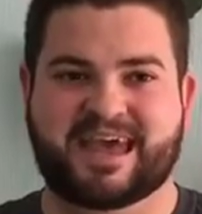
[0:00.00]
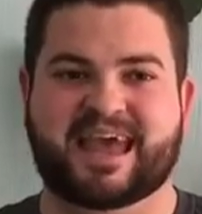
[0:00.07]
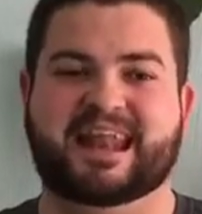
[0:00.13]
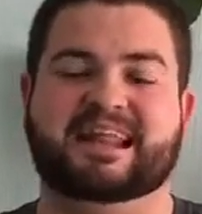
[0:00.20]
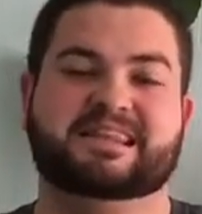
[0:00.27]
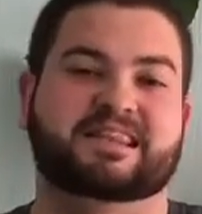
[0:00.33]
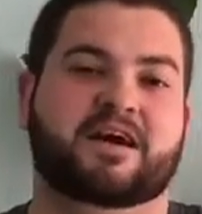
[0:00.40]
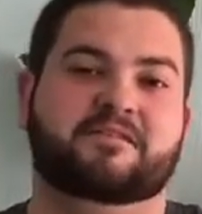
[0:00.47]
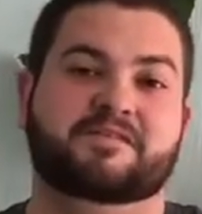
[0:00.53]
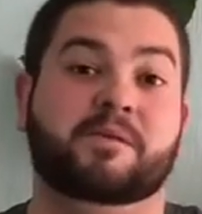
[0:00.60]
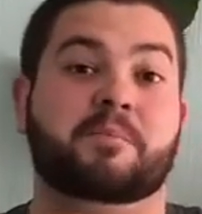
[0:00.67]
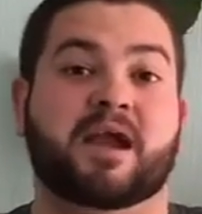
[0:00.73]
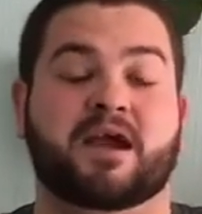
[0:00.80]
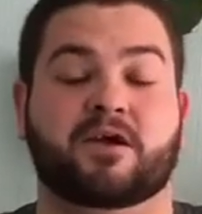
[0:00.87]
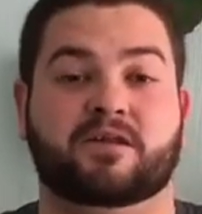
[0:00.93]
And I love the
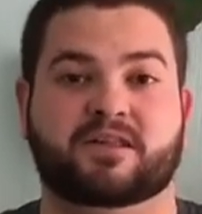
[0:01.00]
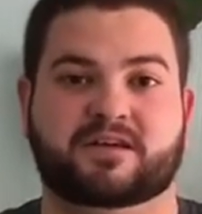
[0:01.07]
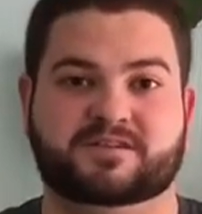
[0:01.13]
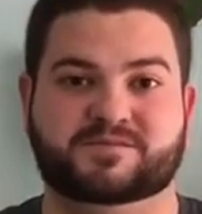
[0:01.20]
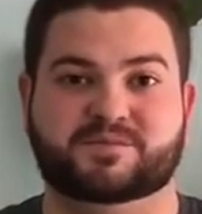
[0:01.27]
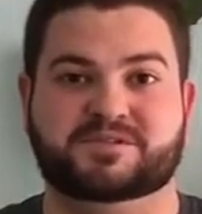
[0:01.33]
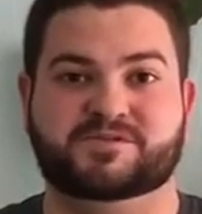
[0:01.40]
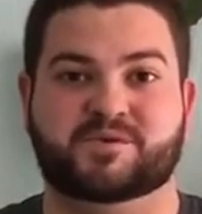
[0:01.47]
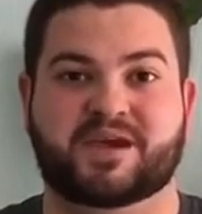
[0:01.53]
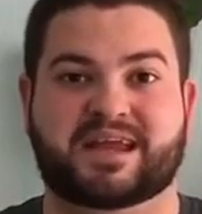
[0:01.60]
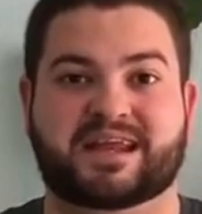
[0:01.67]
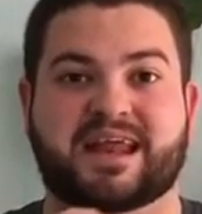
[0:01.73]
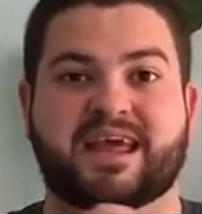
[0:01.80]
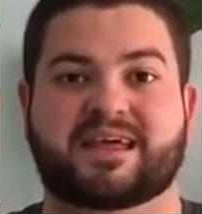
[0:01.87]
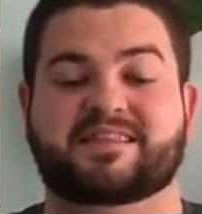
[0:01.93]
parallels
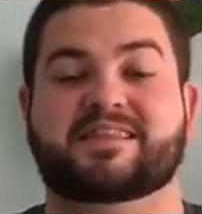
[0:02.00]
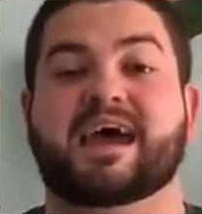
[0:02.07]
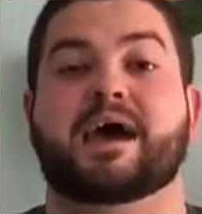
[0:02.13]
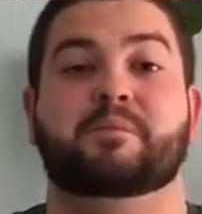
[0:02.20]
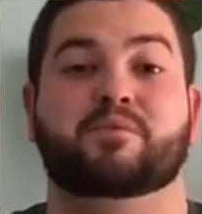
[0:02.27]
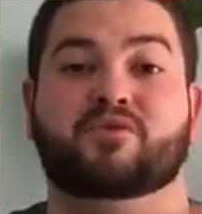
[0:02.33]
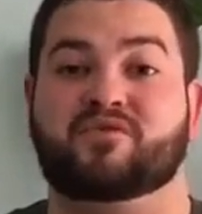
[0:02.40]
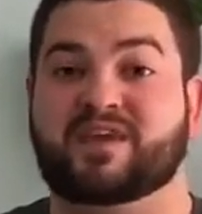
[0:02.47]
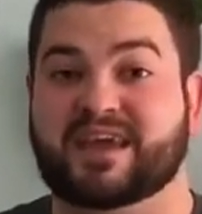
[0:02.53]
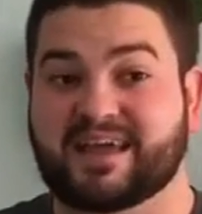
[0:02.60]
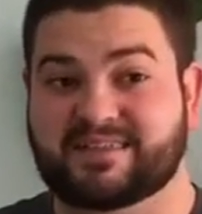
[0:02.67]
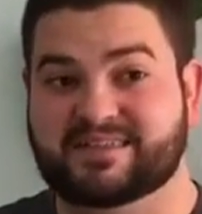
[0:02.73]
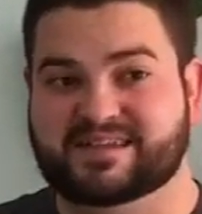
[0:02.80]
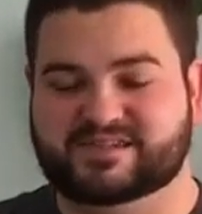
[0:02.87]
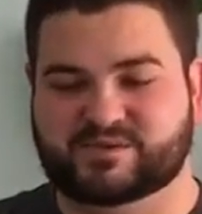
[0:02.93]
between that movie
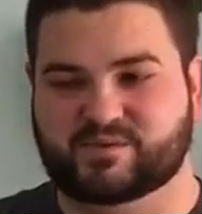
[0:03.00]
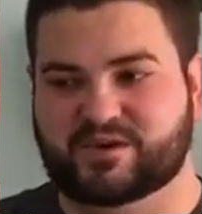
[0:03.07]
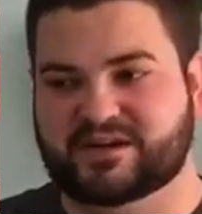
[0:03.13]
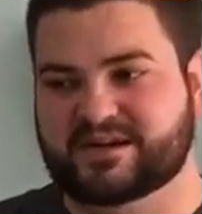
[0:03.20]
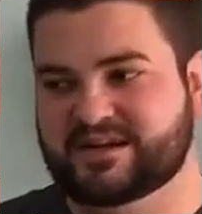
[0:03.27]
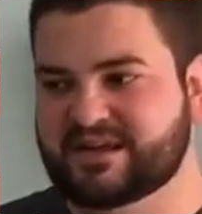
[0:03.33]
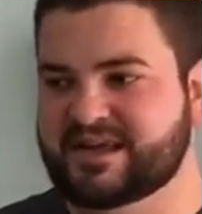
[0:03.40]
and this one.